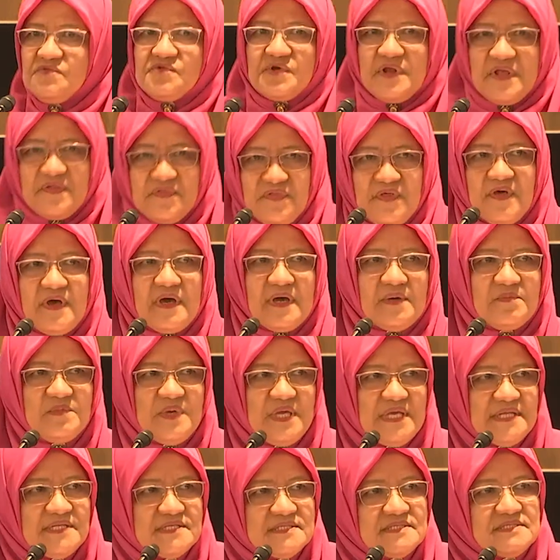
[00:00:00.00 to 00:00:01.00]
Ridha
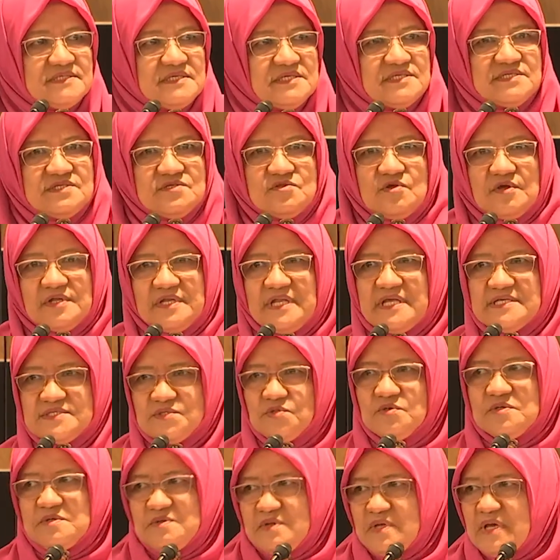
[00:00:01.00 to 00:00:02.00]
means, it's not that,
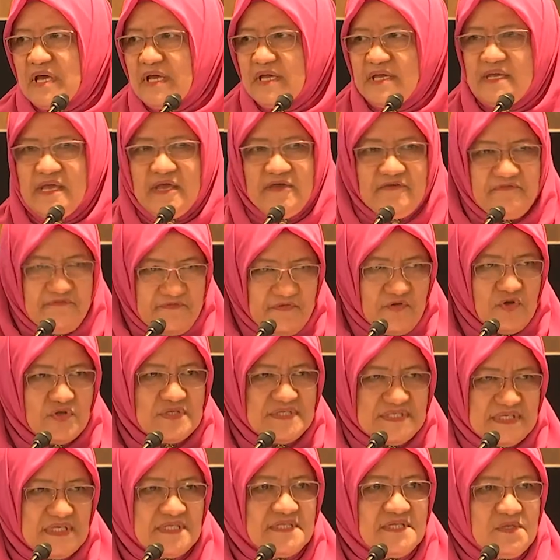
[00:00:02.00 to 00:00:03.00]
so I have
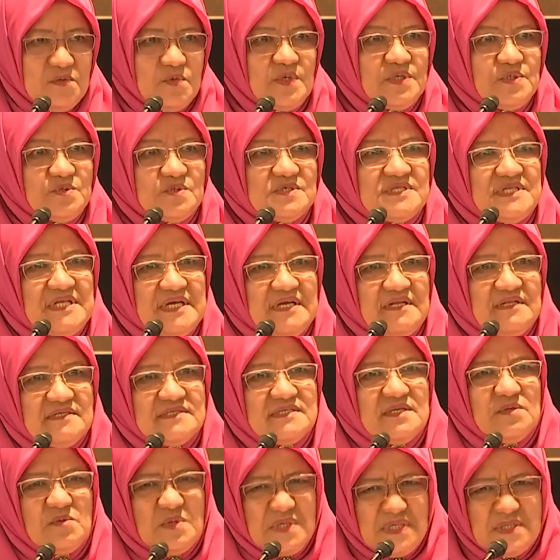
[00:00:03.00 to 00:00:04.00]
consulted one
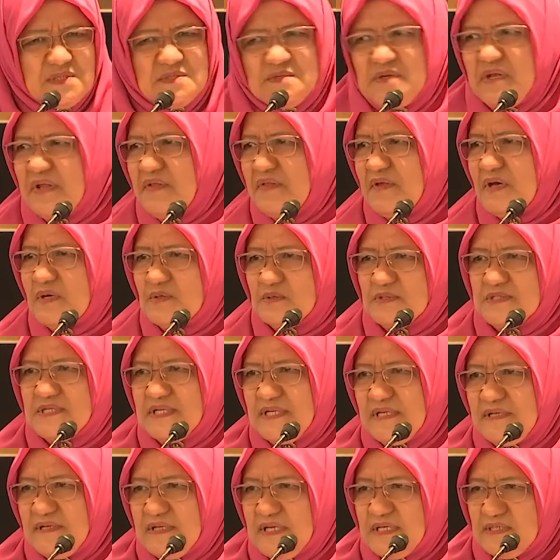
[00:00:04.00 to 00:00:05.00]
Ustaz. See, what is Ridha,
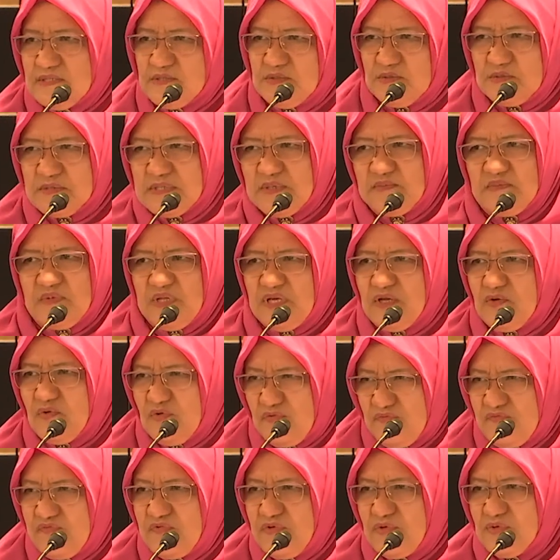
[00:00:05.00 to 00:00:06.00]
Ustaz? I saw something
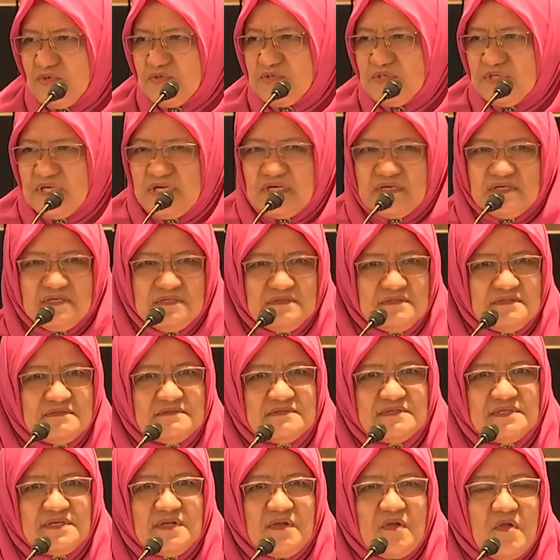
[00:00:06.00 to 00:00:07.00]
confused.
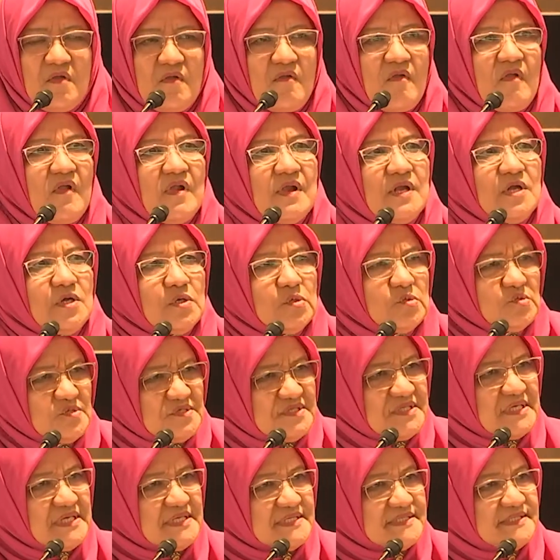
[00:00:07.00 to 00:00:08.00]

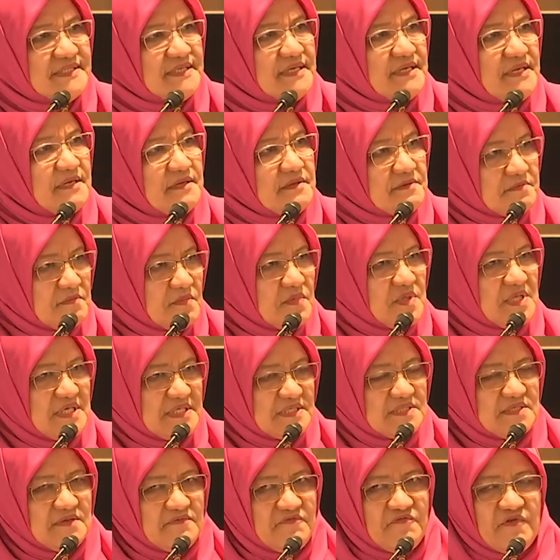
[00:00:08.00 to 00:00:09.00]
Ustaz say,
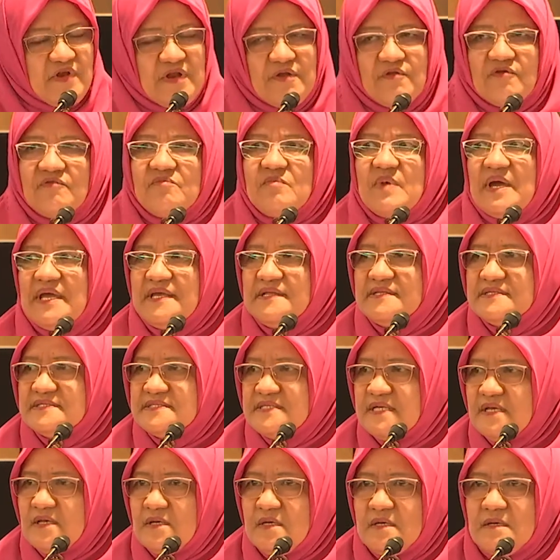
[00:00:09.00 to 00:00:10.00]
this a friend of mine,
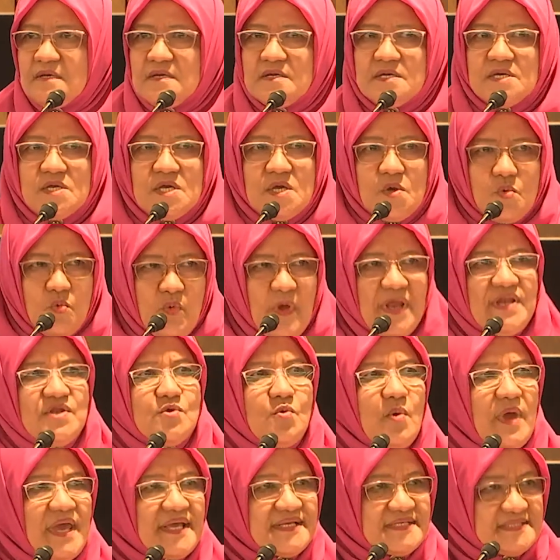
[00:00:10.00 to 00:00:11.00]
say, when
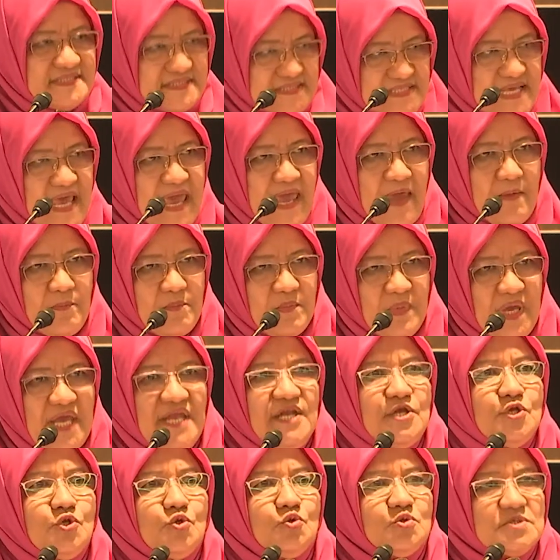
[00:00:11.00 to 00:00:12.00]
you accept
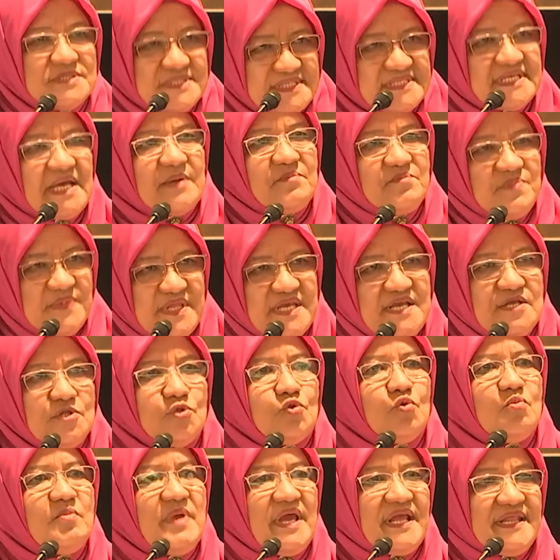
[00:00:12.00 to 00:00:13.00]
and do something
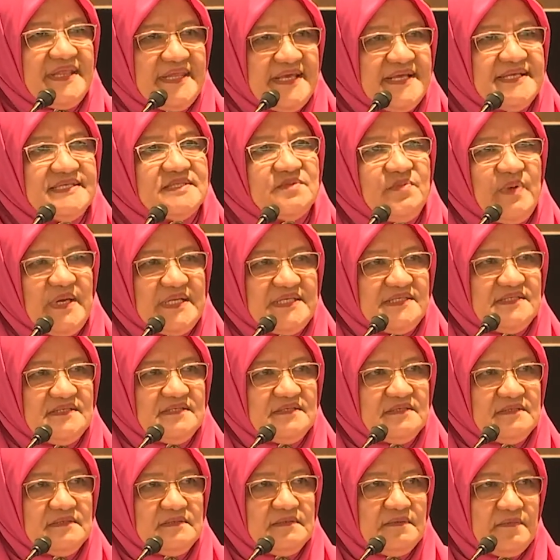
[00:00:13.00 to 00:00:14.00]
to make things
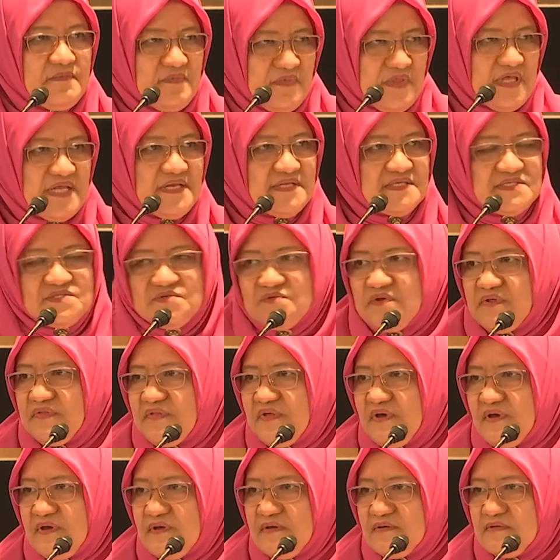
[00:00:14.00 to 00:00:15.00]
better, that is
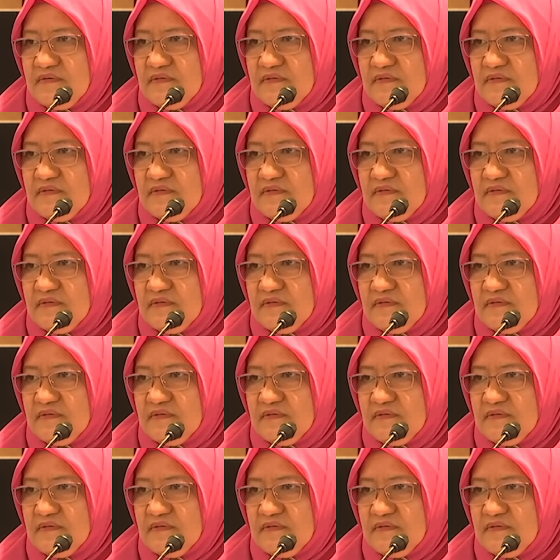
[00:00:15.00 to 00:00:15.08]
Ridha.